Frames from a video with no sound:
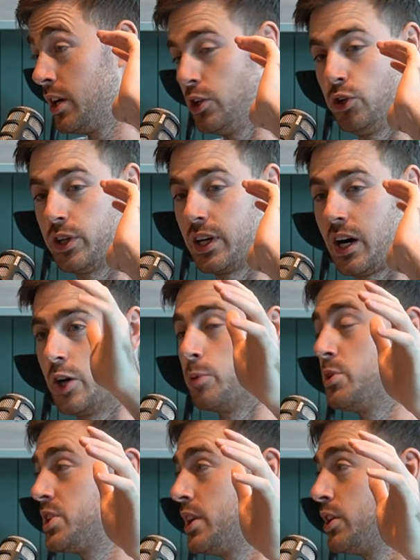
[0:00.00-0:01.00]
You can
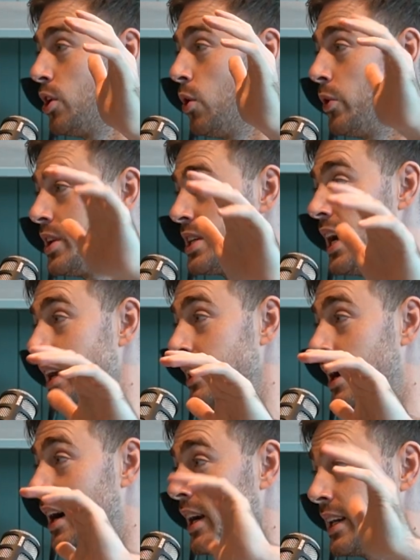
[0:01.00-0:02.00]
100% go and attain
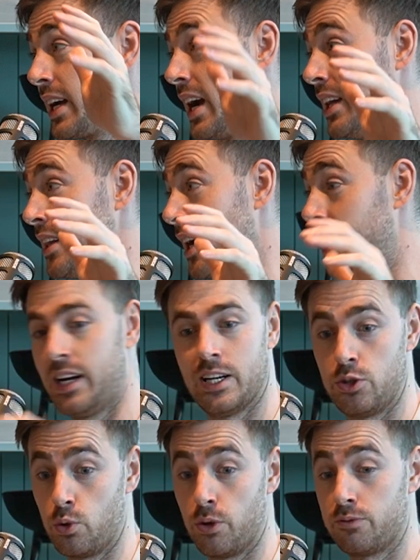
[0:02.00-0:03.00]
that and gain that
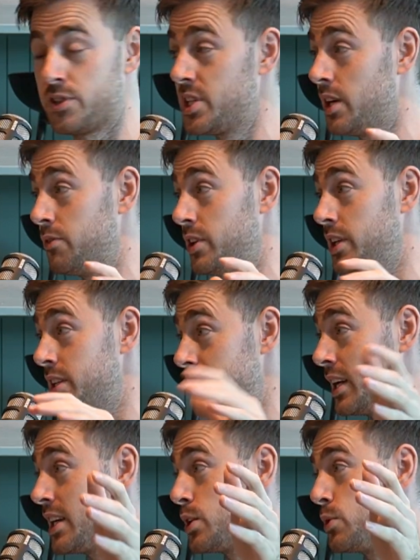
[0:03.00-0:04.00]
and do it for 7 years to
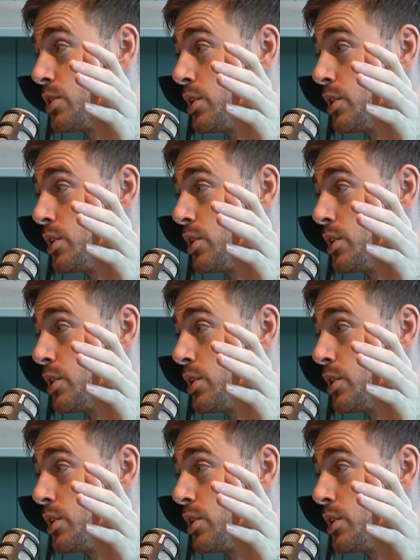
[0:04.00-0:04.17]
get to his